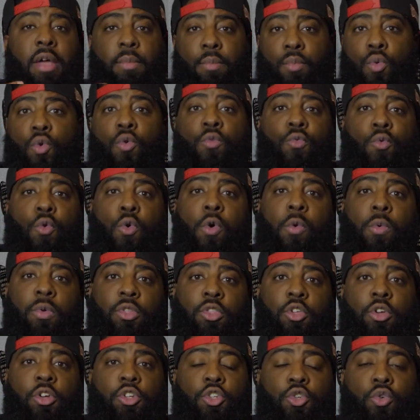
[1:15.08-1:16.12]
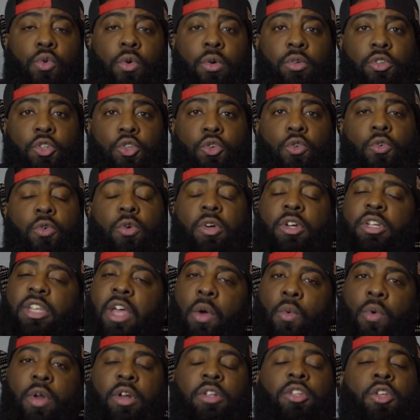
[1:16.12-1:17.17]
move forward with your store too, because I
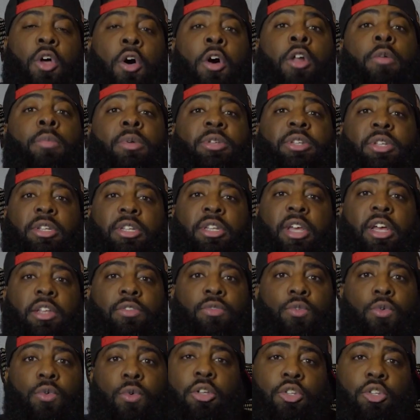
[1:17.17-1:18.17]
want us all to be successful.